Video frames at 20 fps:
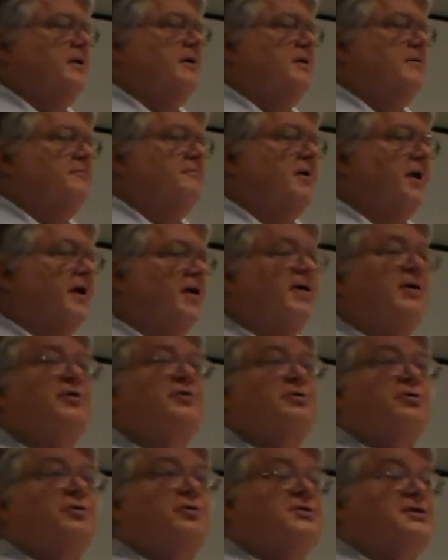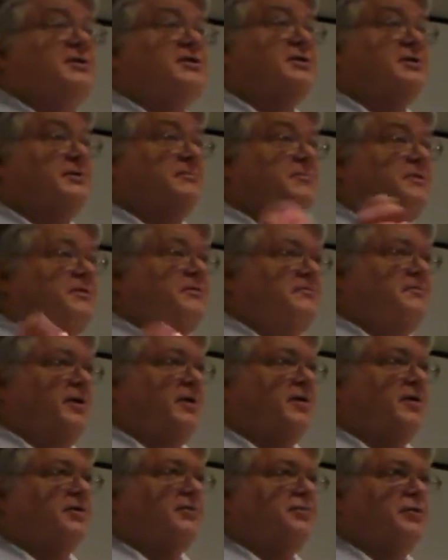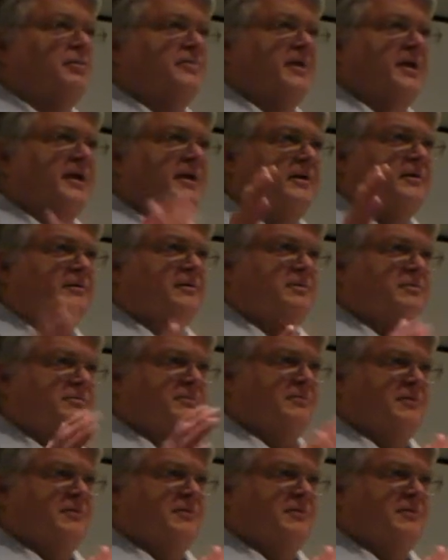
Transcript: fire control systems. Fire control meaning